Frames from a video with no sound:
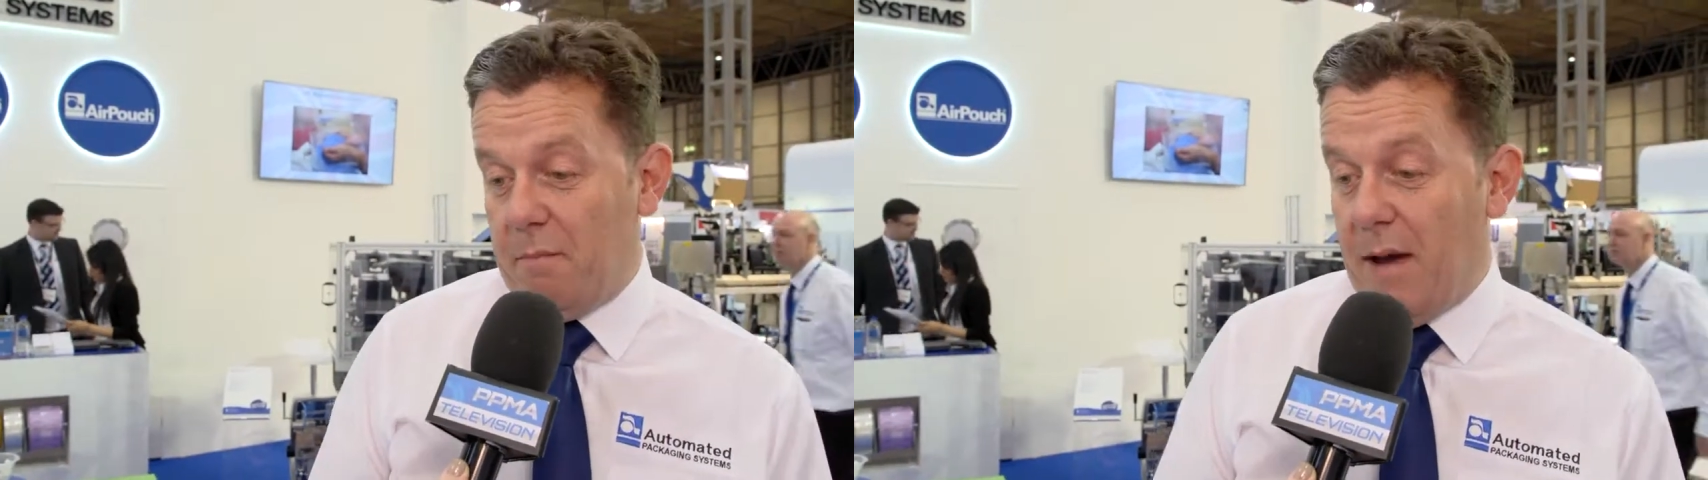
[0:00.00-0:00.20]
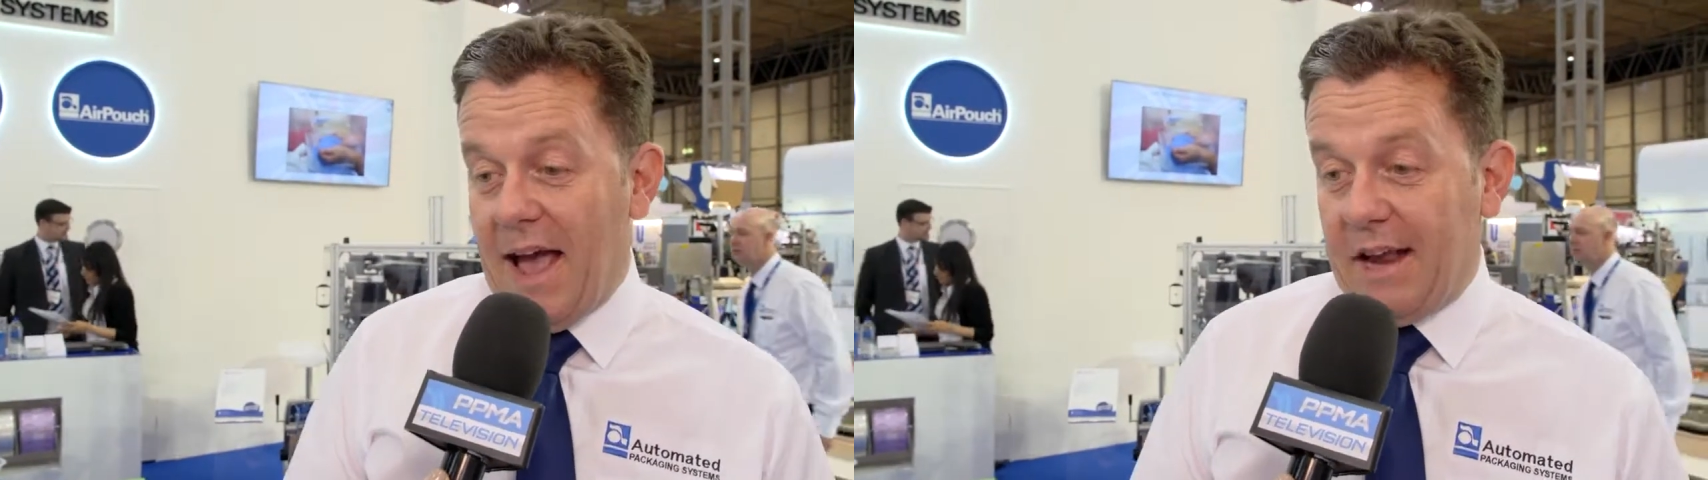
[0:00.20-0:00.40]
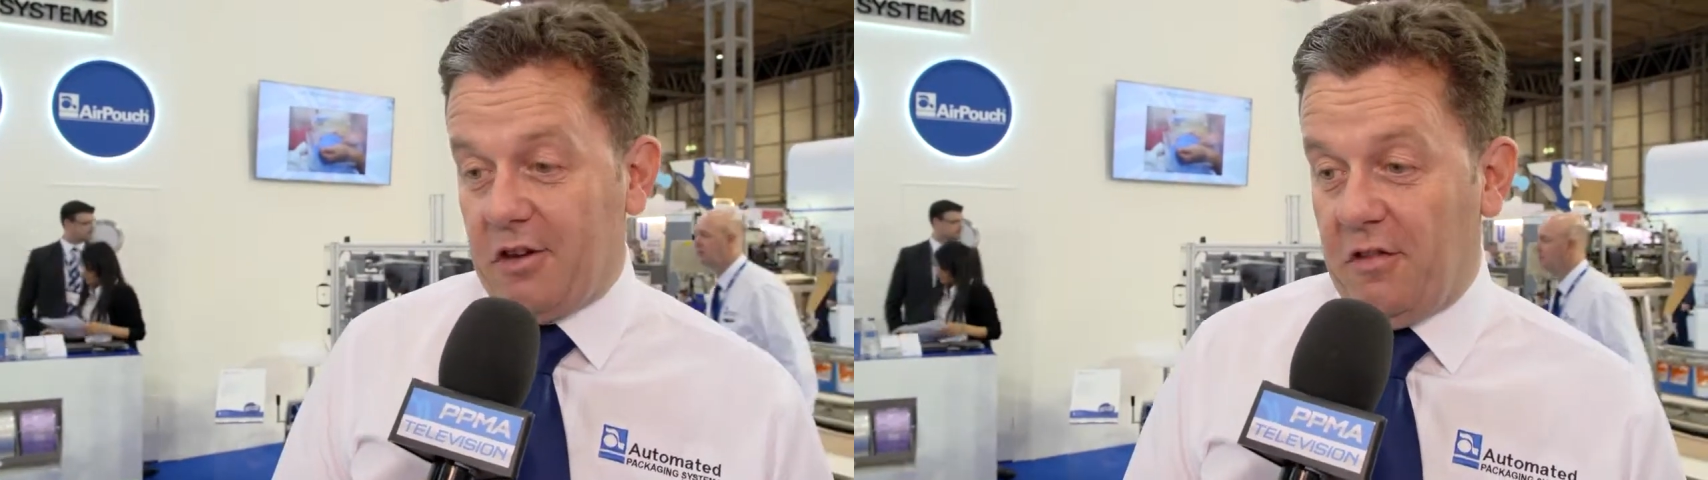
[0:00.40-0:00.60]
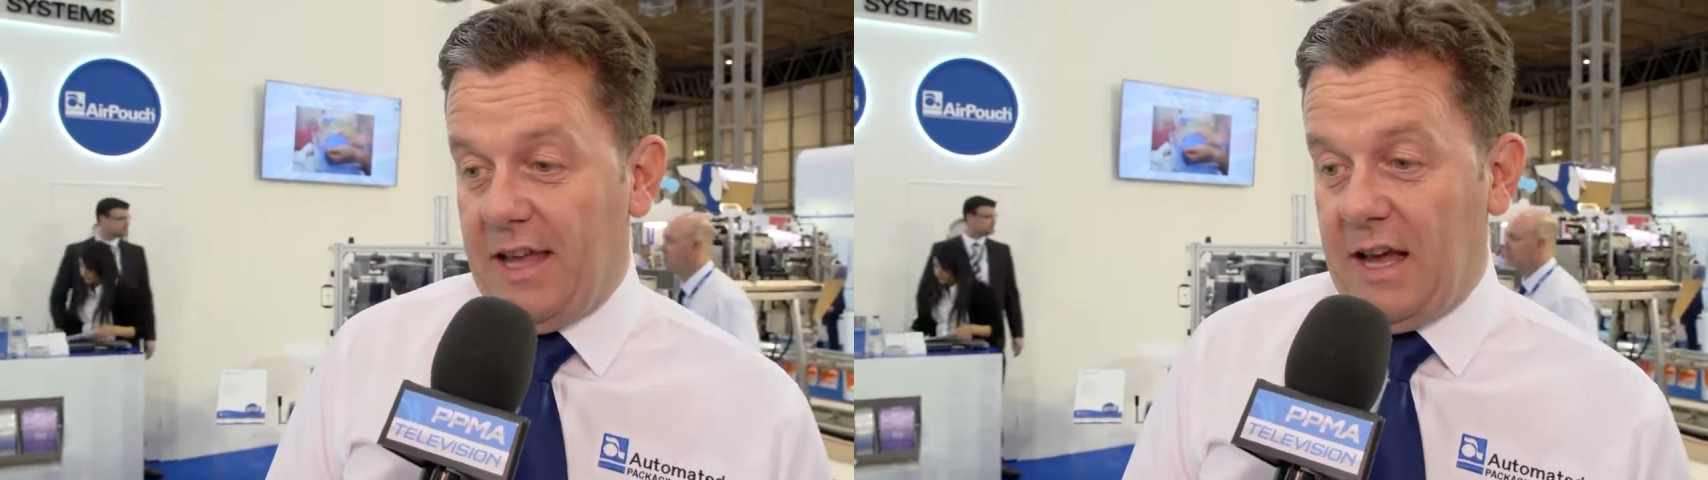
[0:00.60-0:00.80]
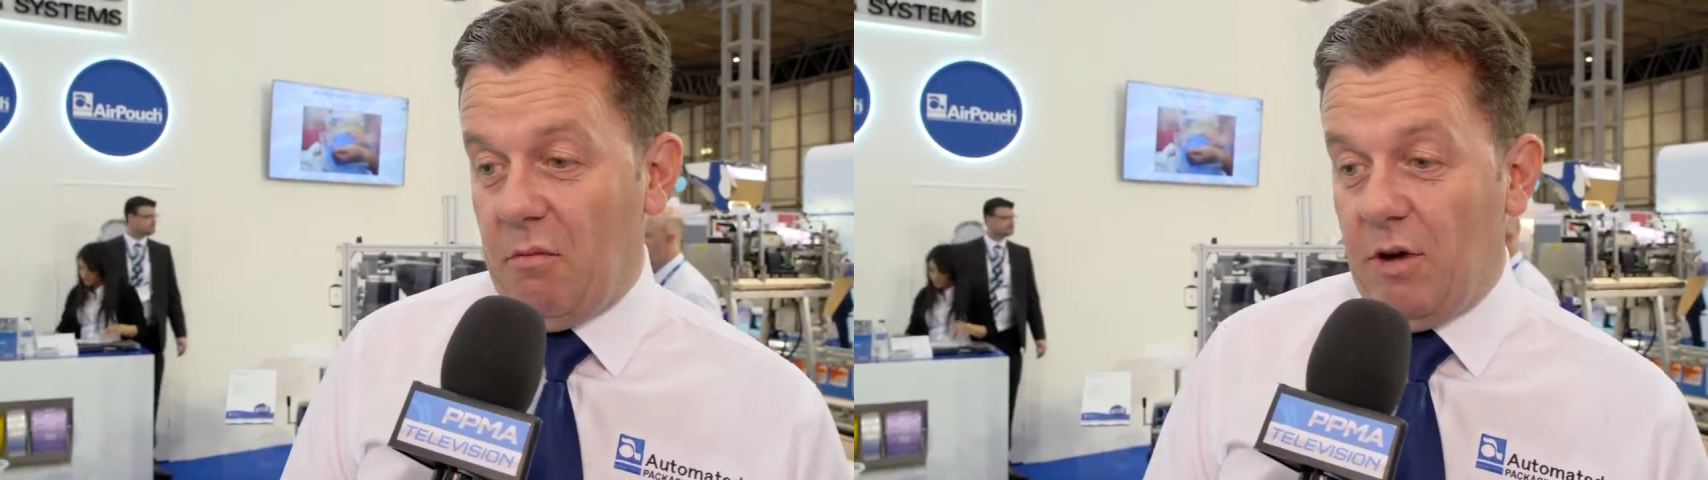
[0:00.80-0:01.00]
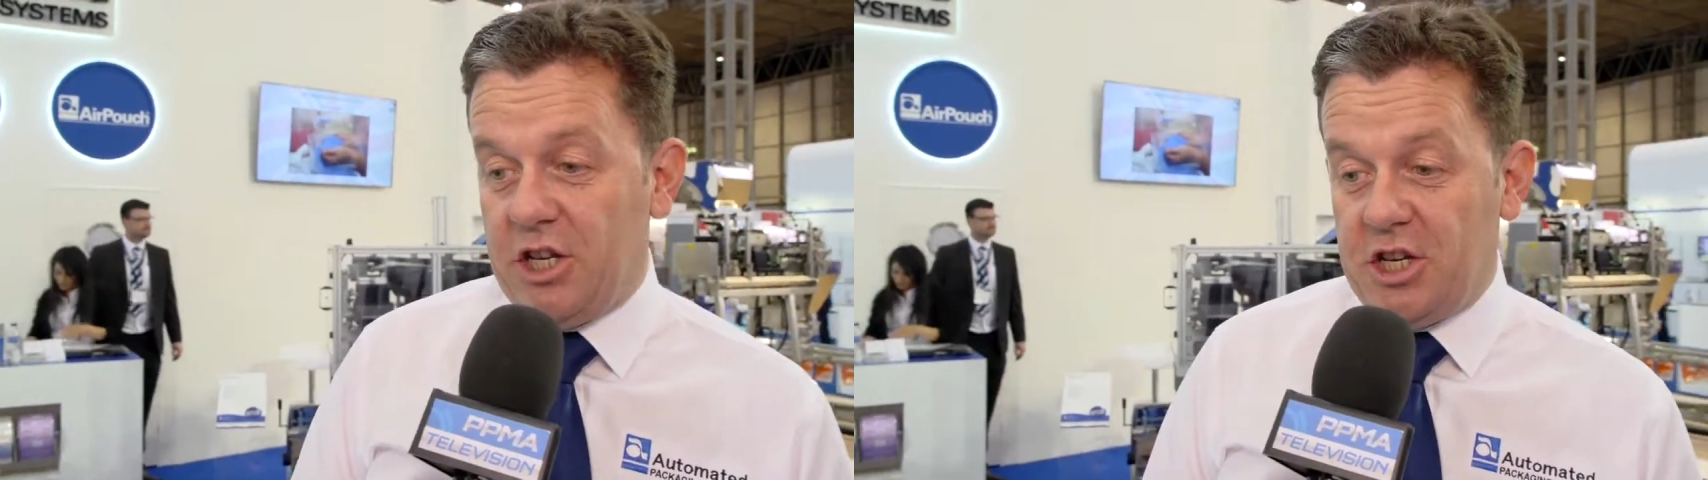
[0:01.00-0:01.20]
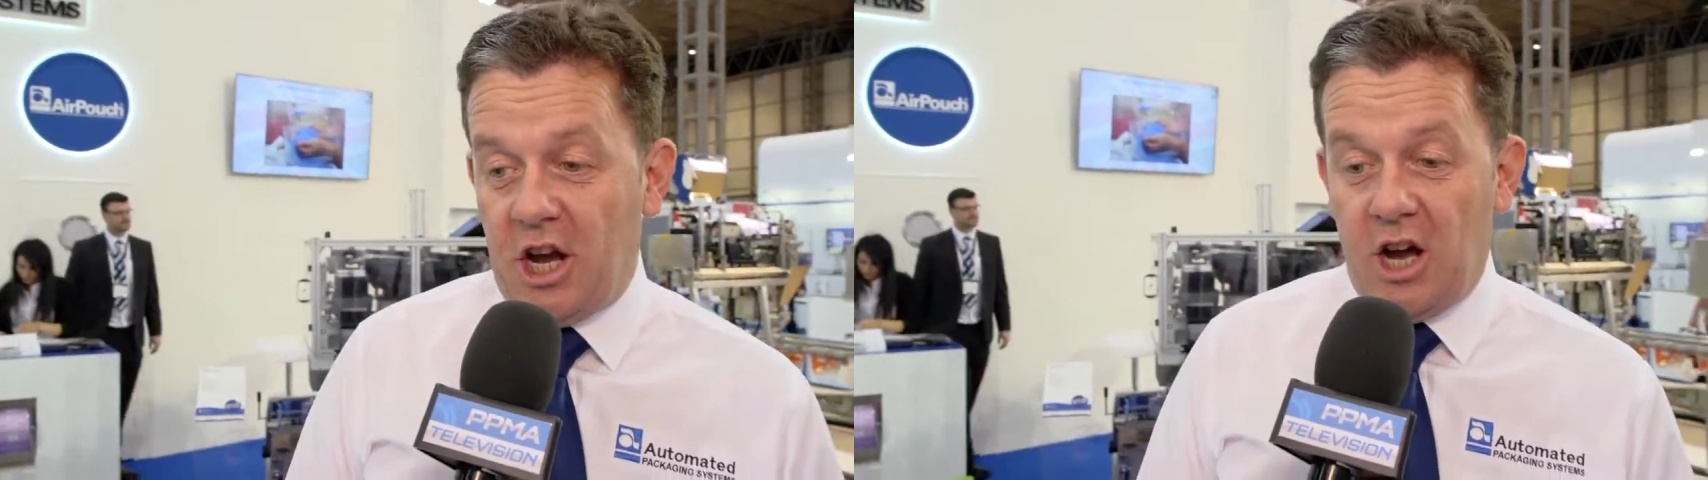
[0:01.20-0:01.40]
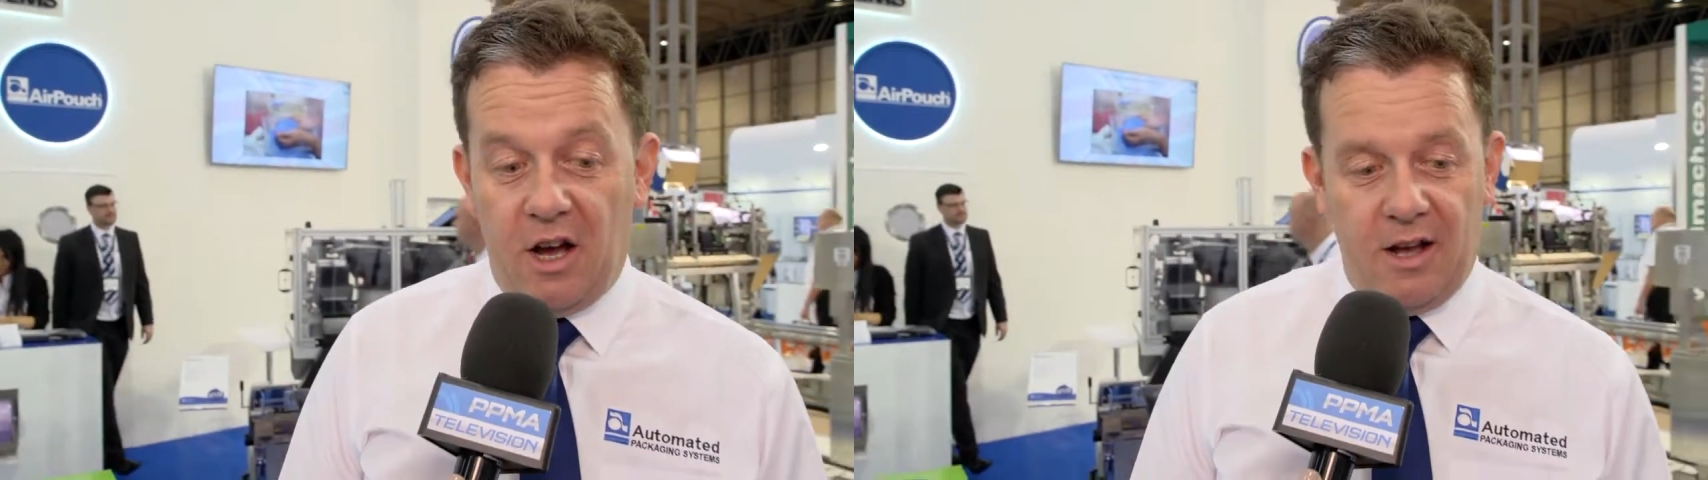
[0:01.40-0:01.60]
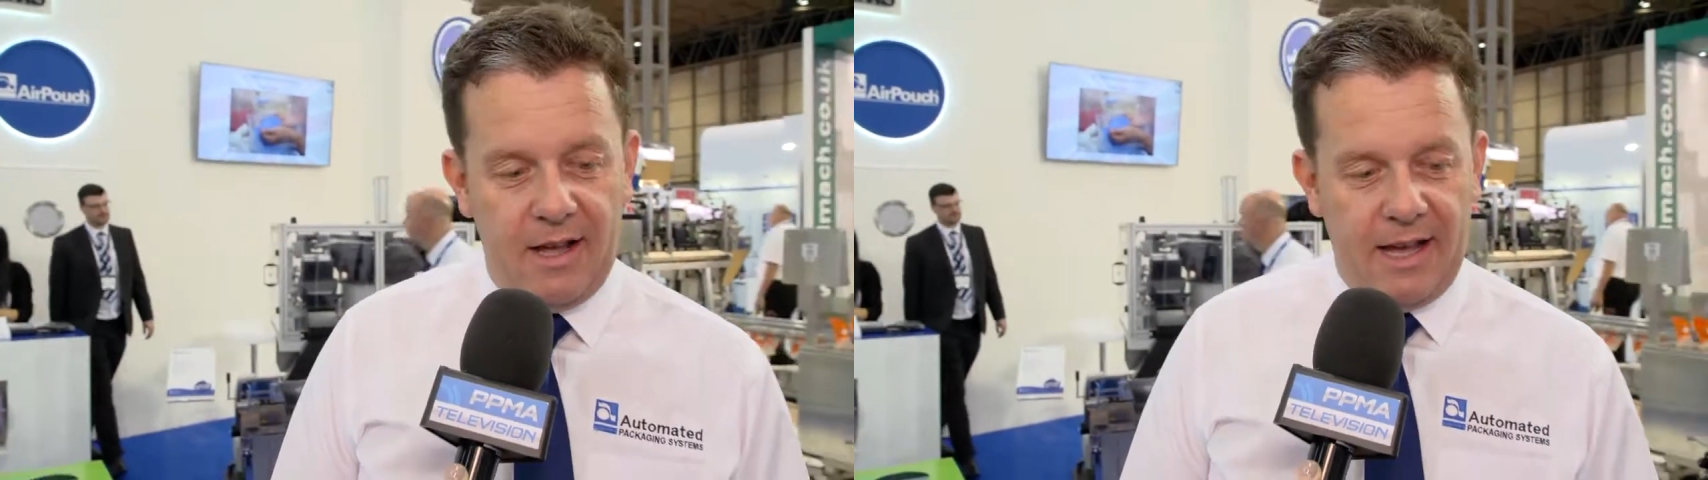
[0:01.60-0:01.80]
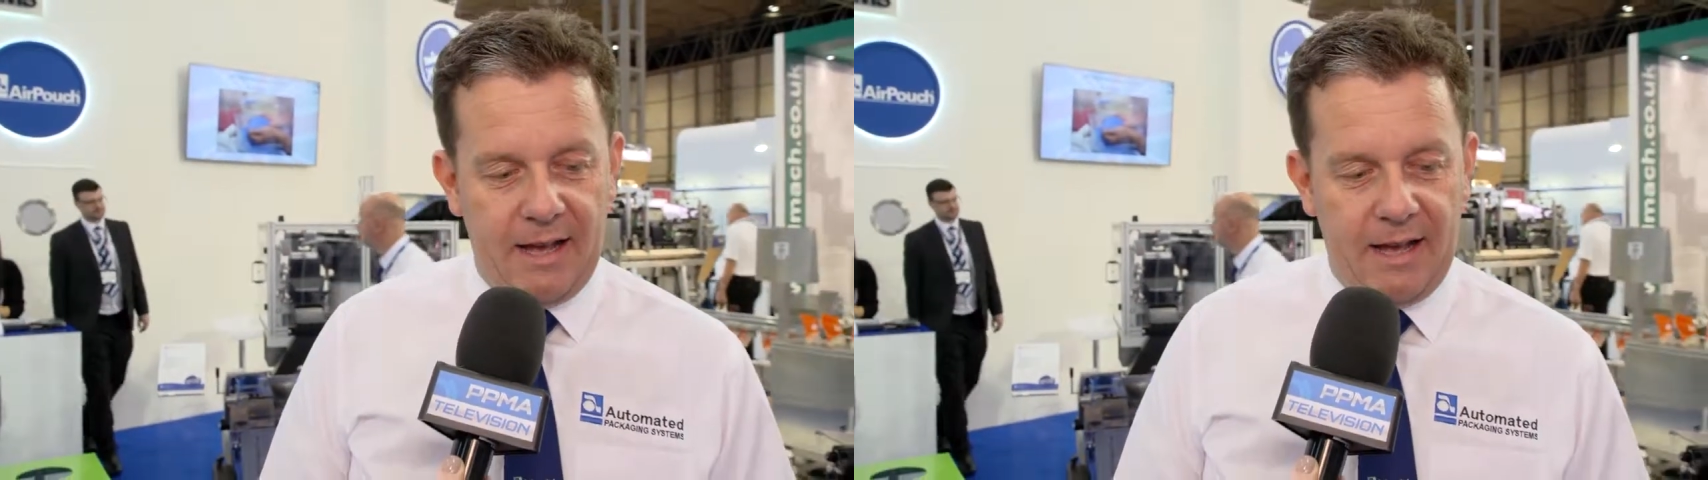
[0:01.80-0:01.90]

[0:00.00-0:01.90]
bags on there, which are